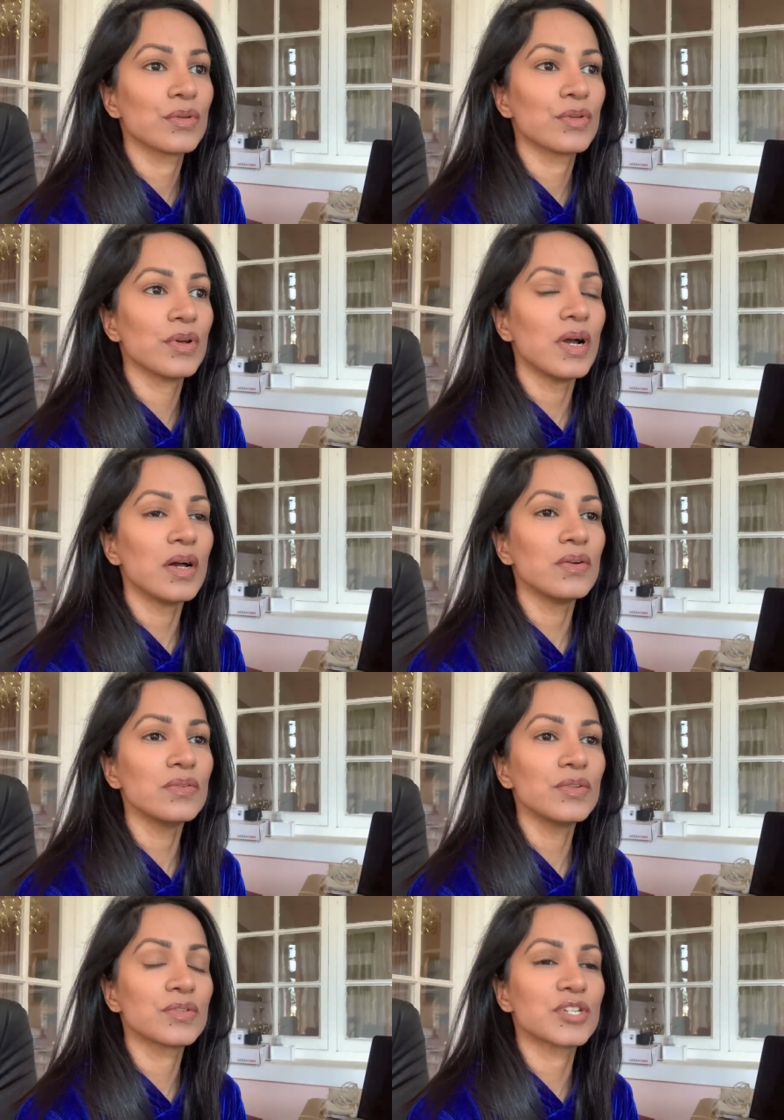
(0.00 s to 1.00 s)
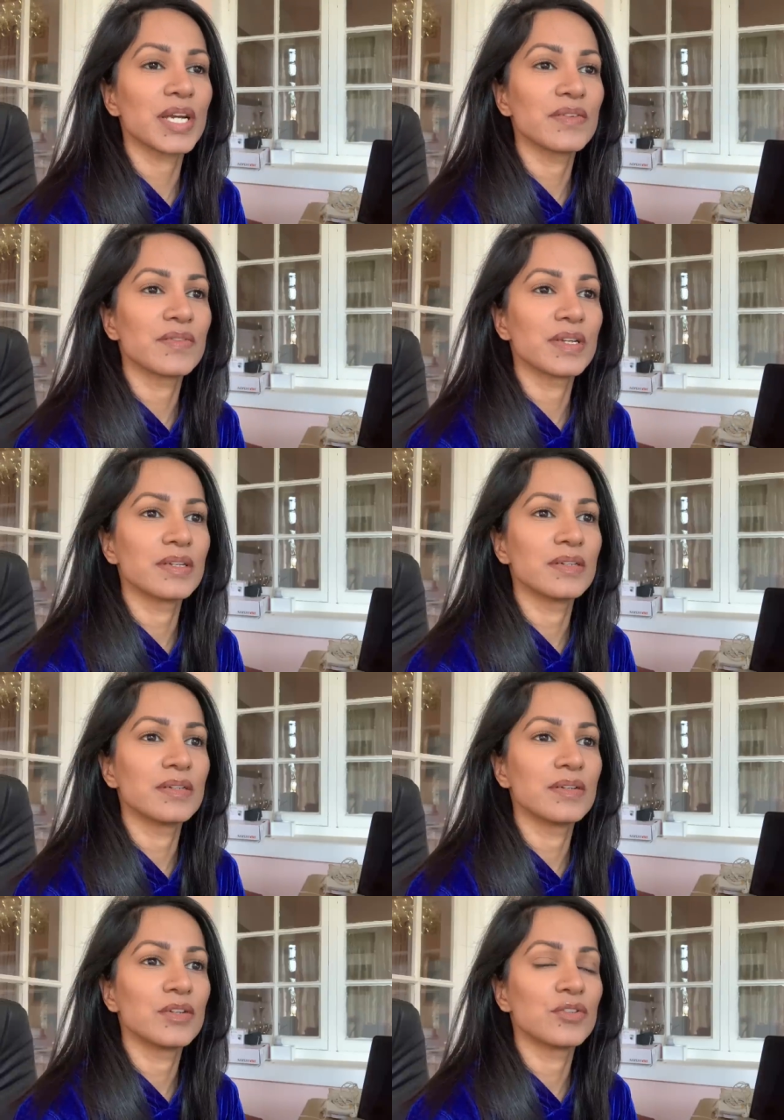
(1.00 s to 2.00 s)
you know how your
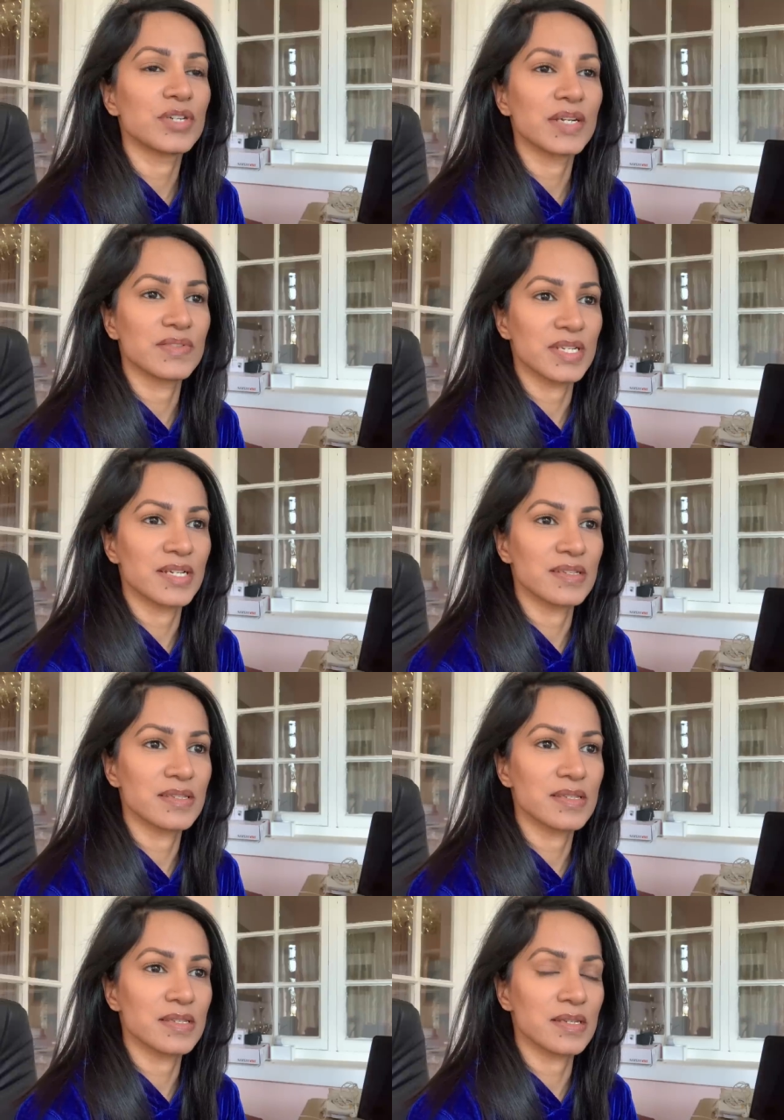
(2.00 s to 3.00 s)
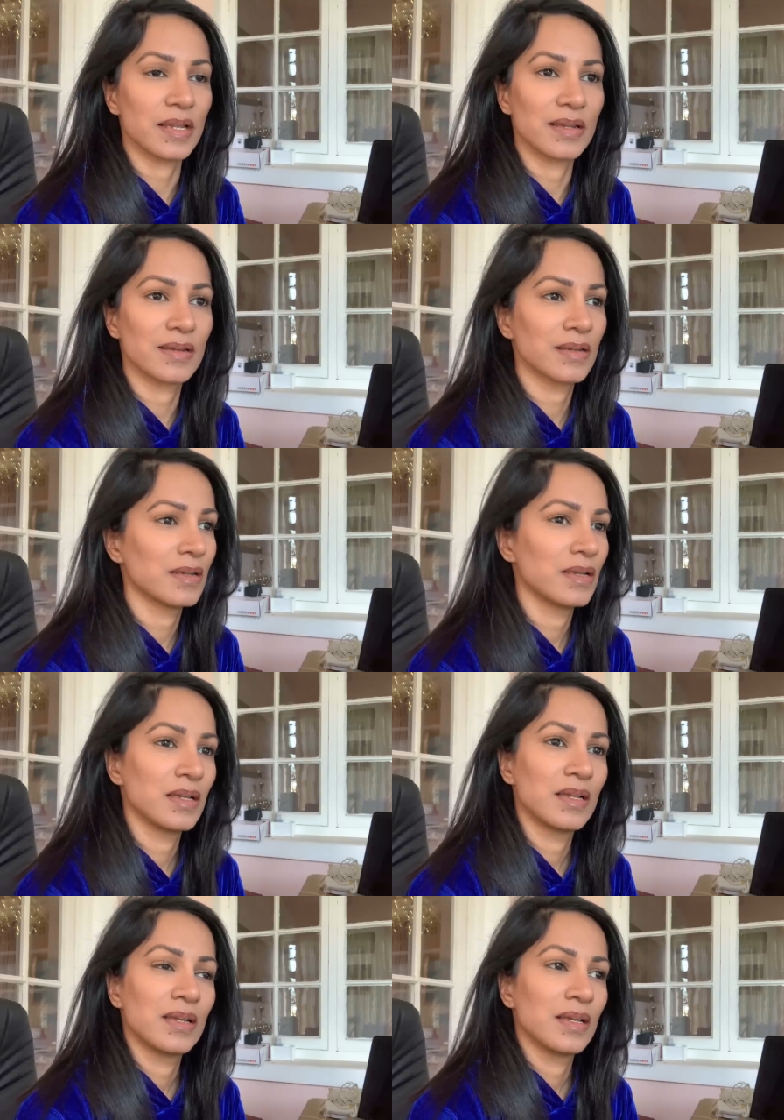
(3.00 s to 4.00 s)
driving your driver's license is like
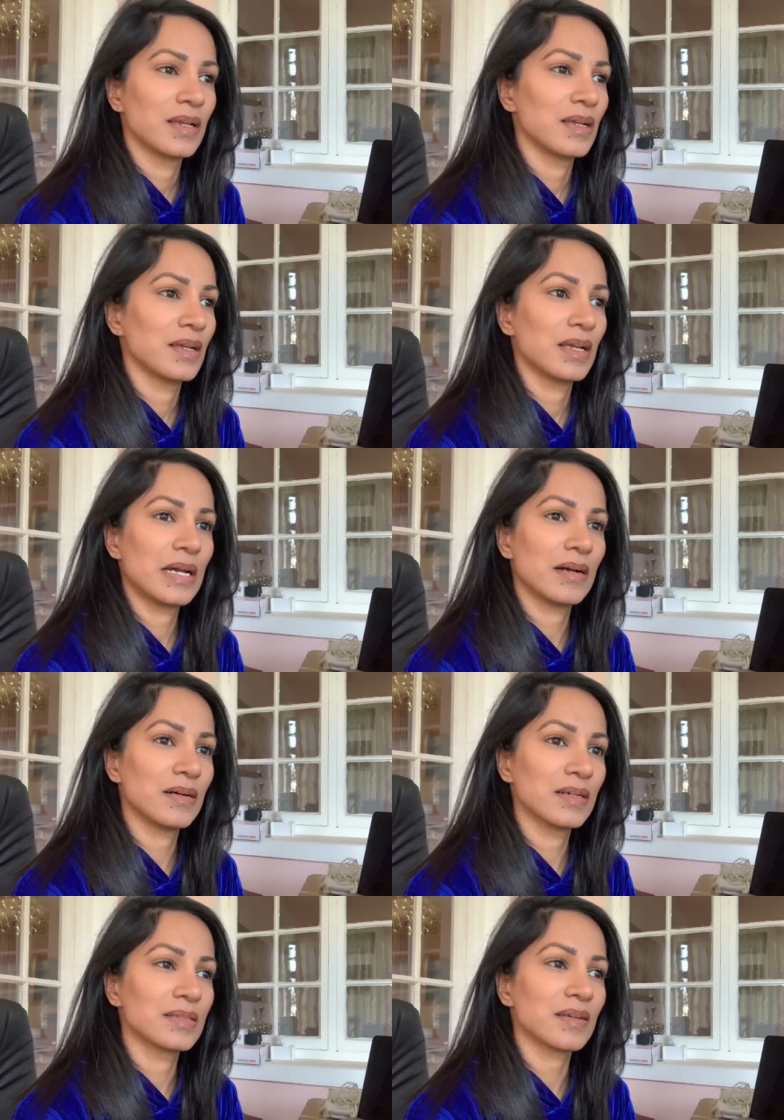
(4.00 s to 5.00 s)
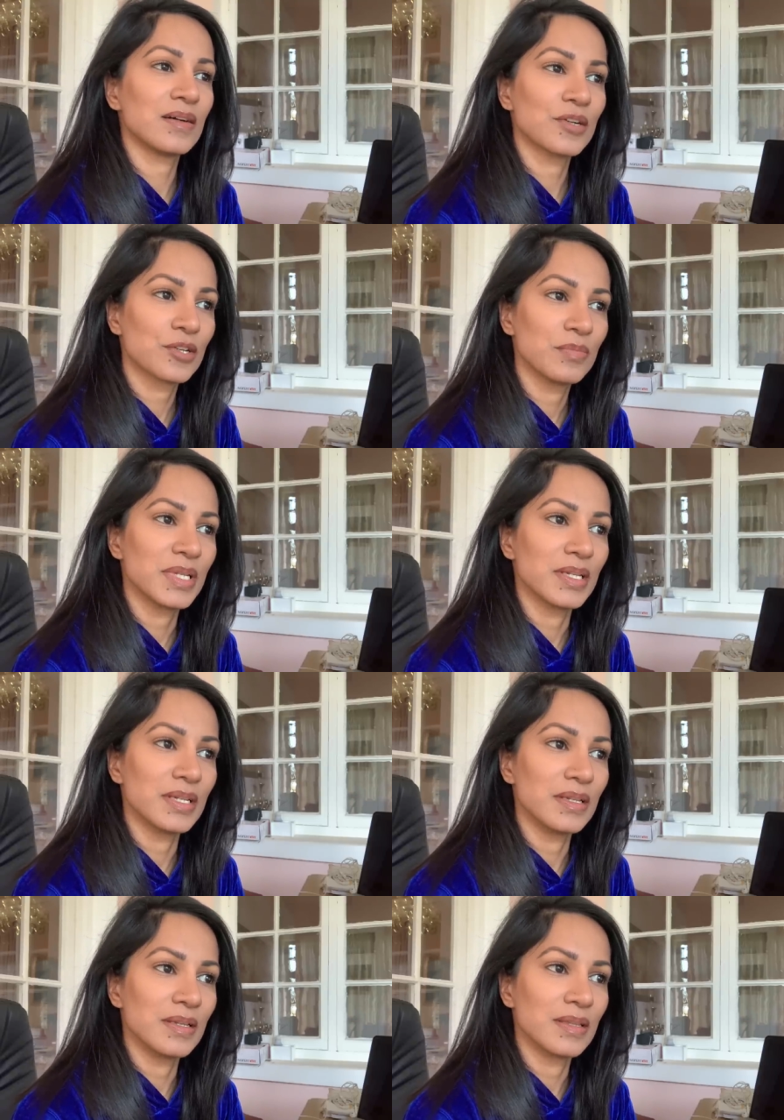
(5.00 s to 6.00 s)
it's
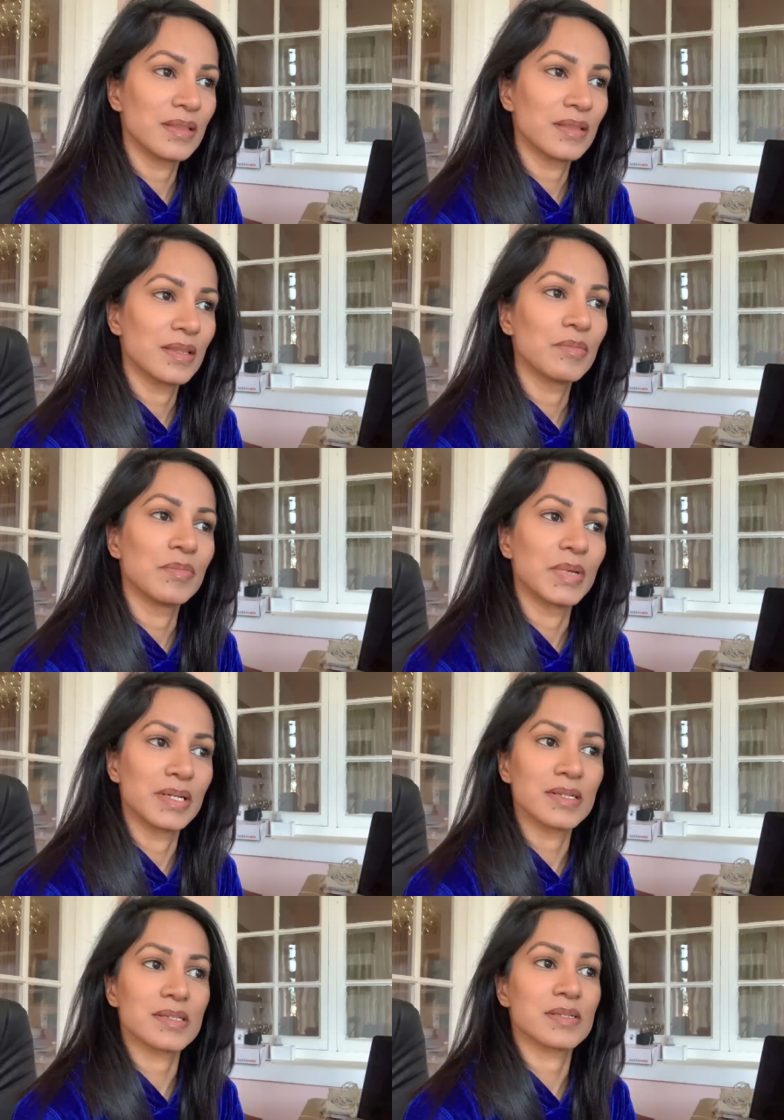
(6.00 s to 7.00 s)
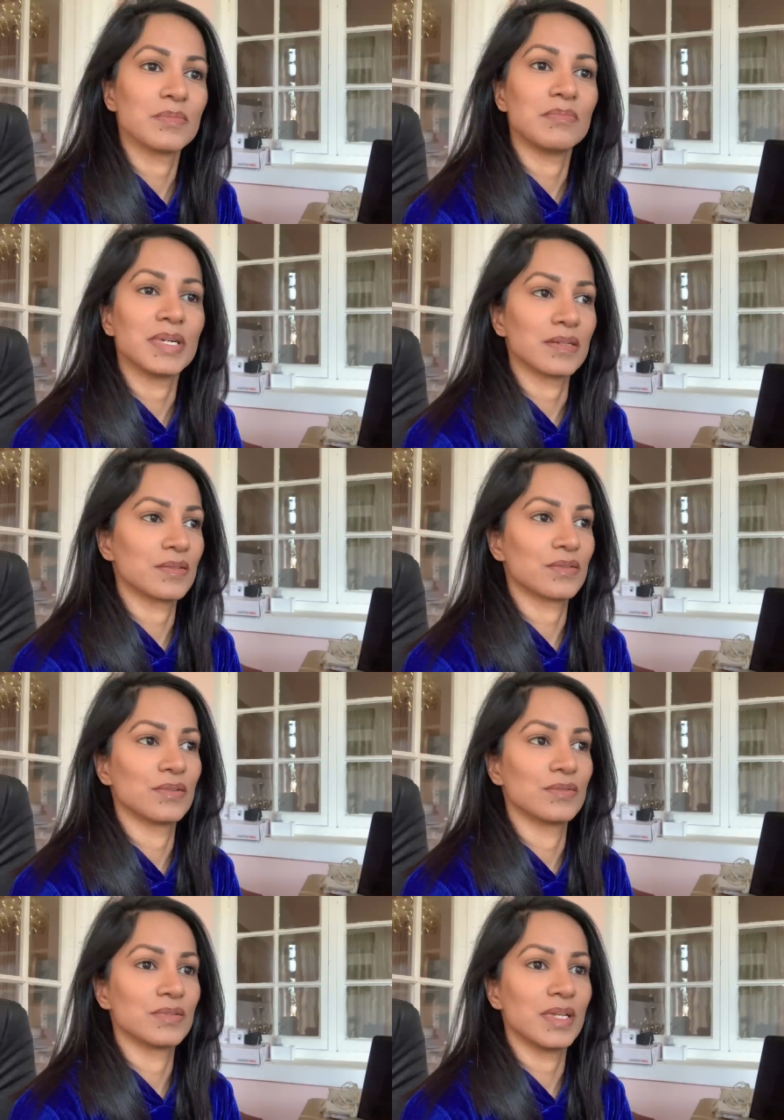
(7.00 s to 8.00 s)
arguably the biggest
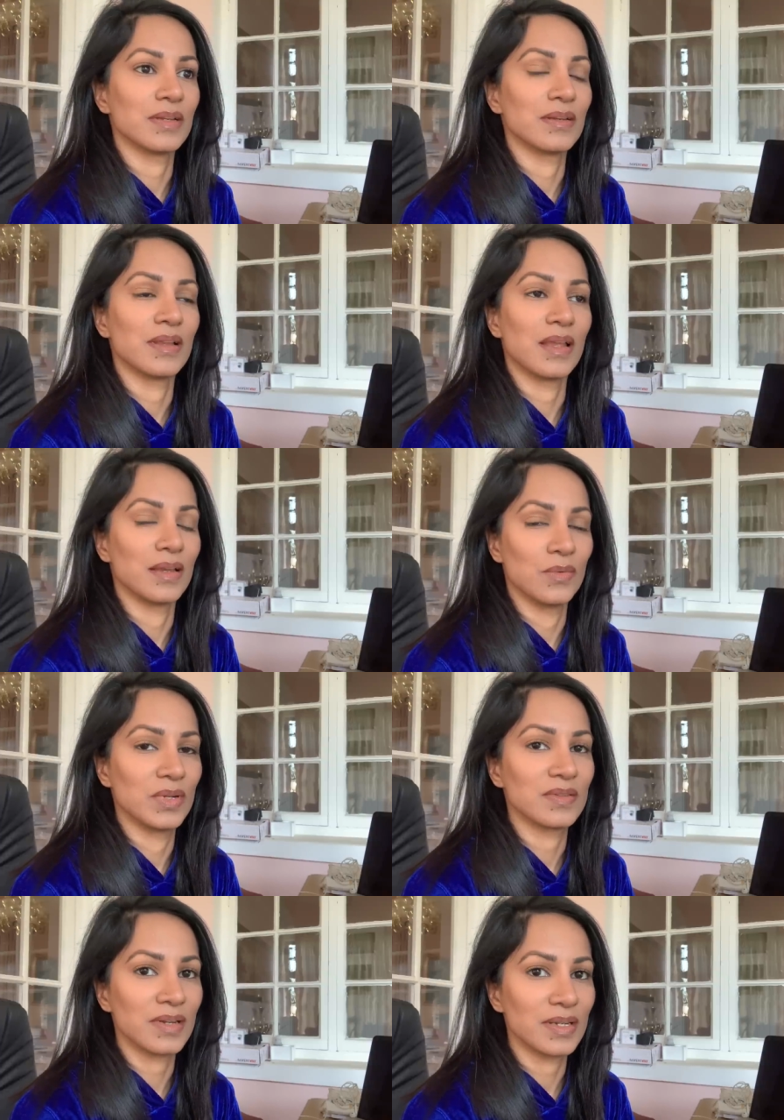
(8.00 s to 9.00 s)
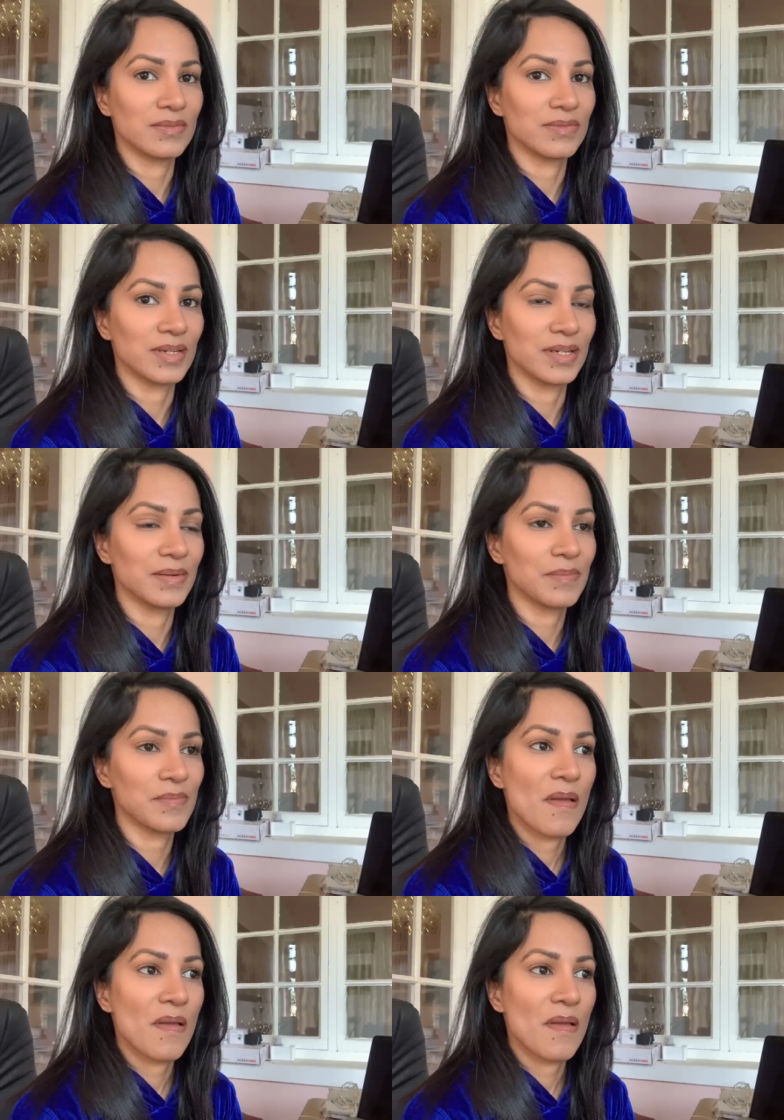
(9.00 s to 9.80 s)
milestone in anyone's life, right?